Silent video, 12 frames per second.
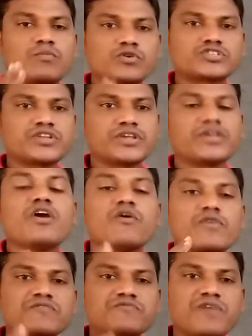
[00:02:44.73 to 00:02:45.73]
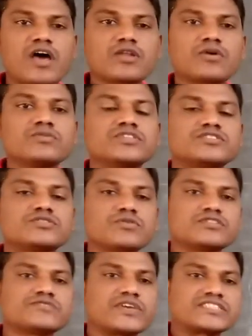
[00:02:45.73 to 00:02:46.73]
mostly we follow these
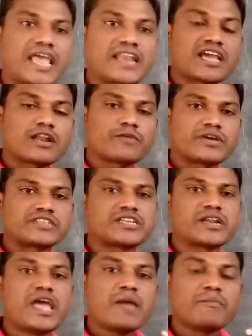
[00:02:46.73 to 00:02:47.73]
rules for sign conversion.